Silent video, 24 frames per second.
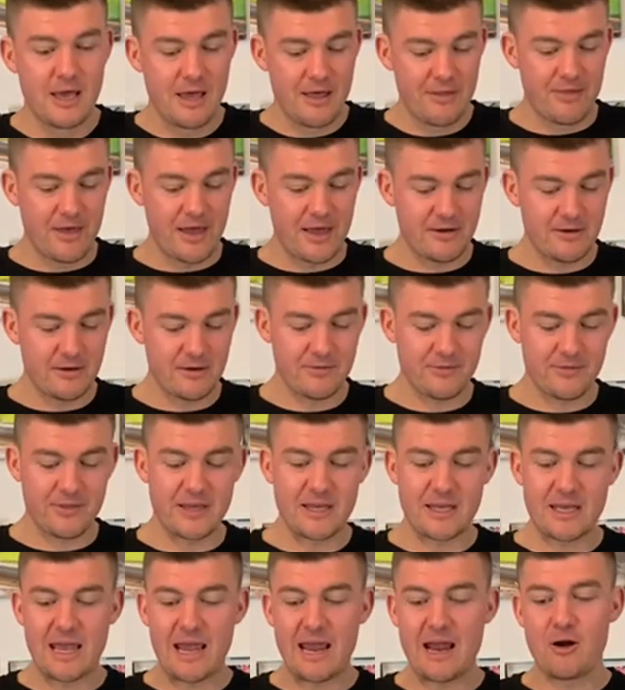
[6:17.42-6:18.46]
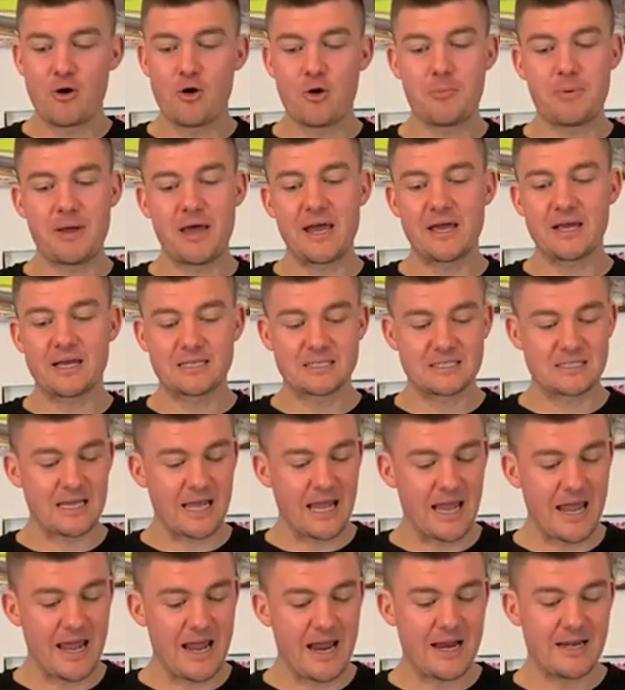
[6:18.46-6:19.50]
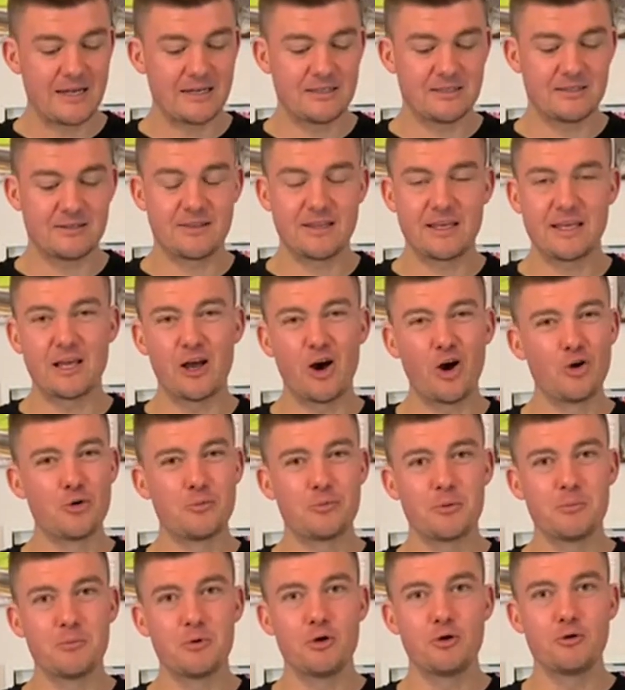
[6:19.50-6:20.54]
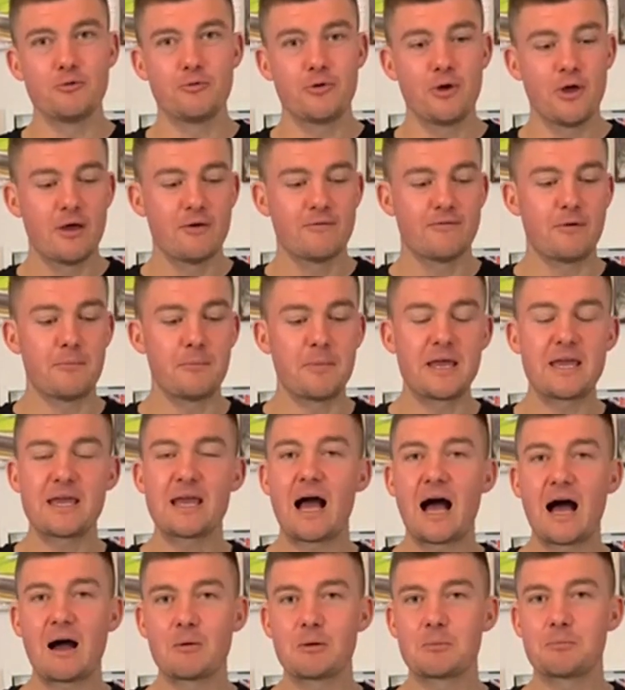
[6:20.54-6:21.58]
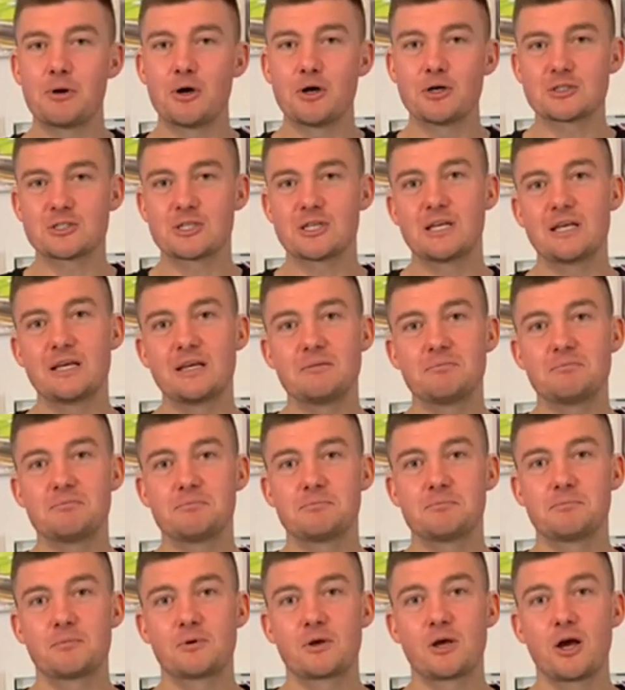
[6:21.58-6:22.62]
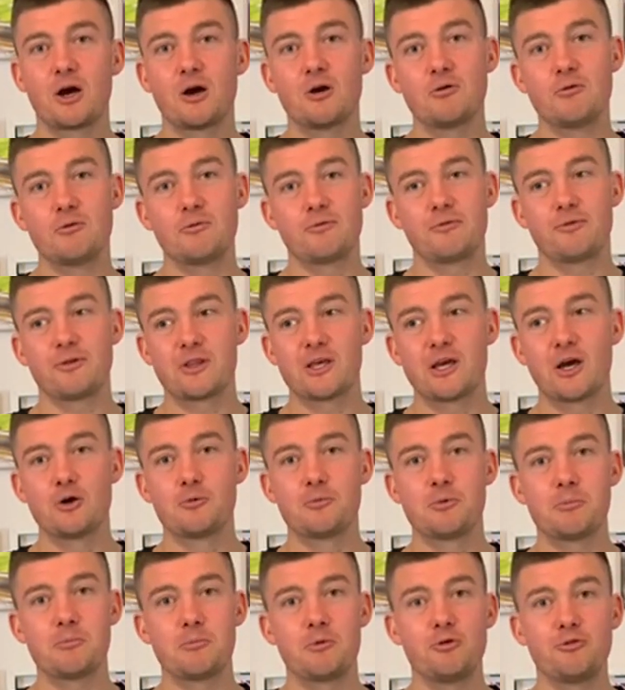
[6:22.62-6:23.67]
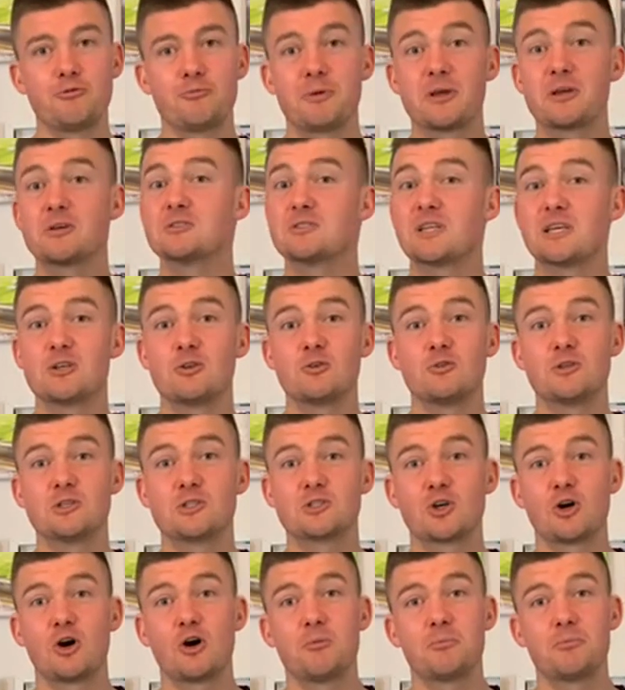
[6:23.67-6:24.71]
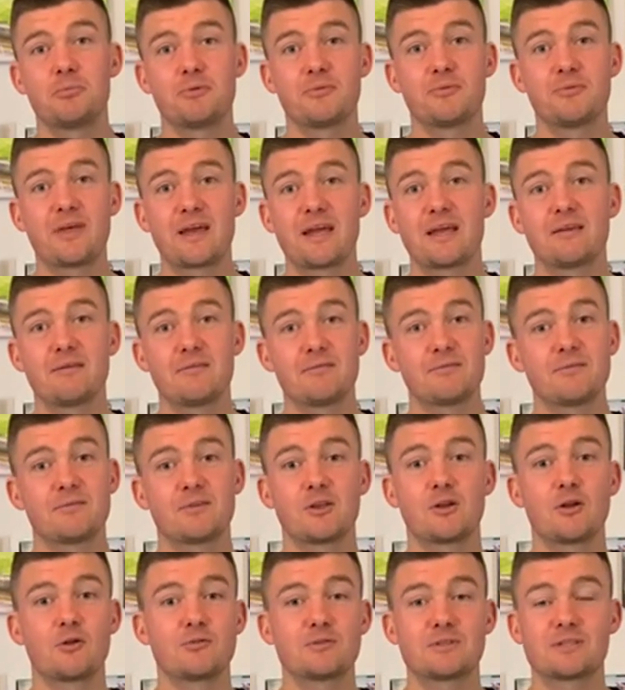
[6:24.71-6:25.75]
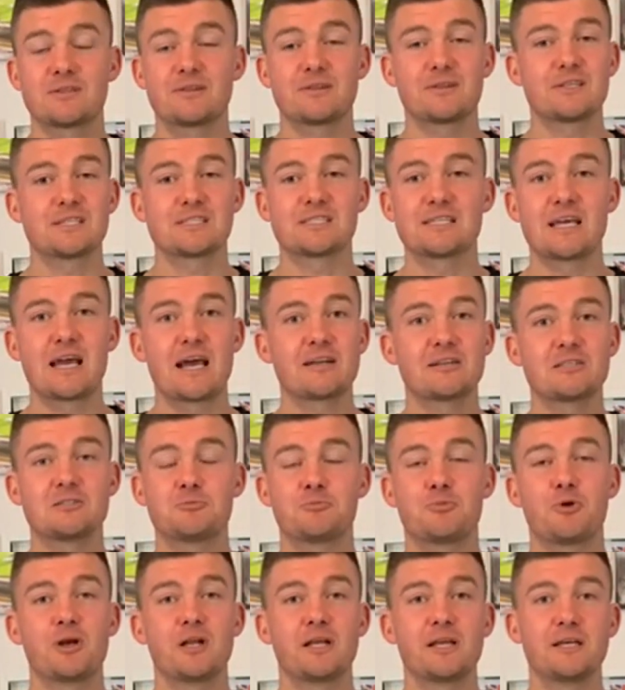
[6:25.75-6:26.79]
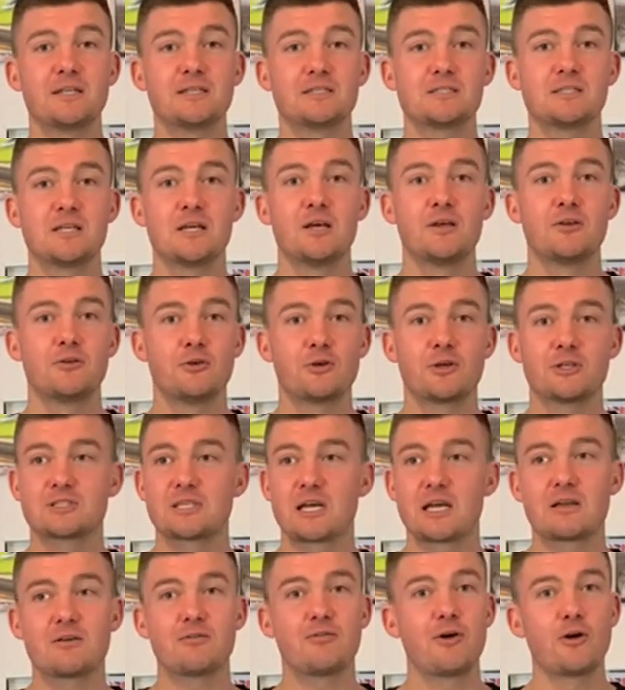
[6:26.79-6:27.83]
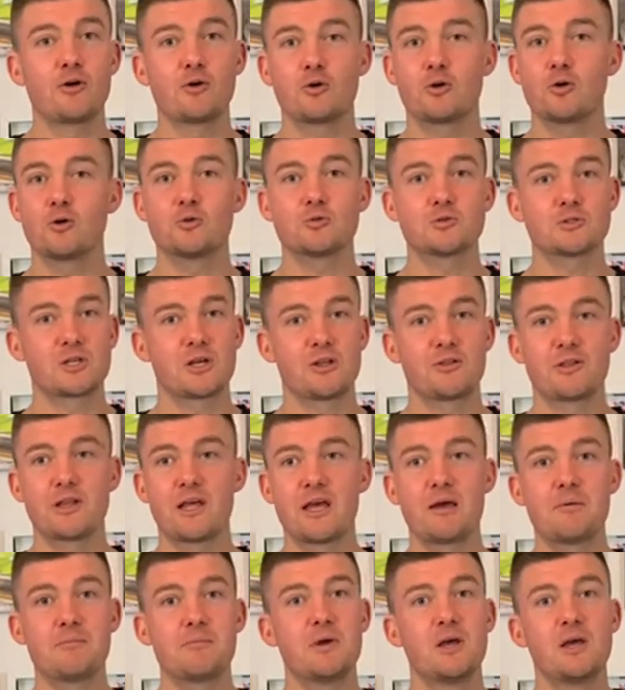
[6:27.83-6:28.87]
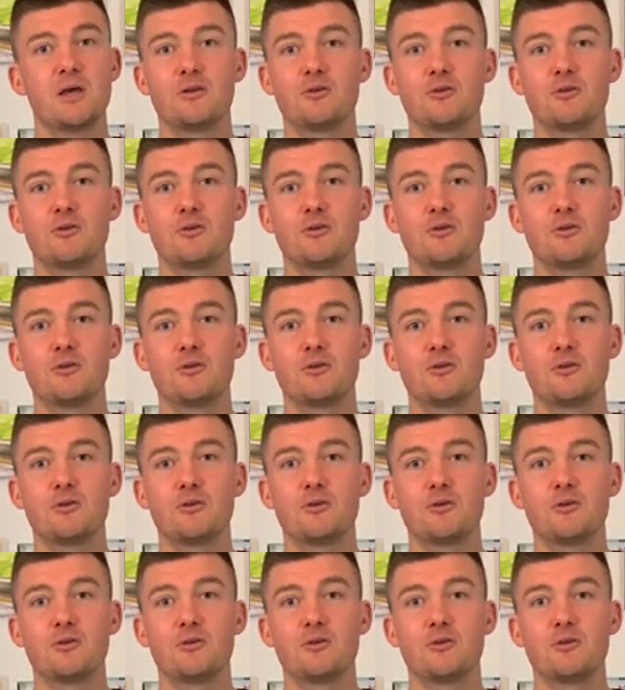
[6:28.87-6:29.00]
Then the Aeropex and the Openmove. For me, I would personally go for the Openmove because they do the job. The sound is brilliant. You can take phone calls on them.